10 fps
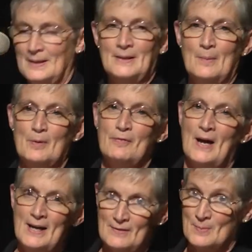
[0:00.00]
Number
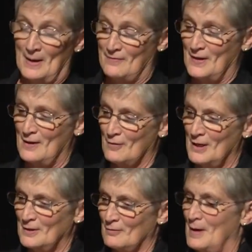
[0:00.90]
5 is my
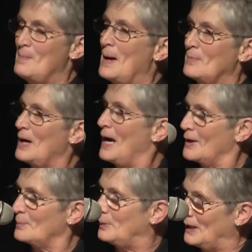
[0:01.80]
favorite. Remember
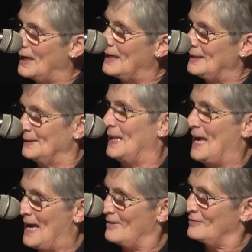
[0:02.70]
how to play and
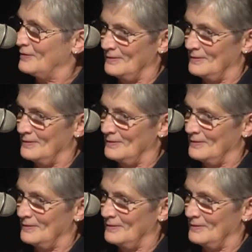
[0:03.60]
laugh.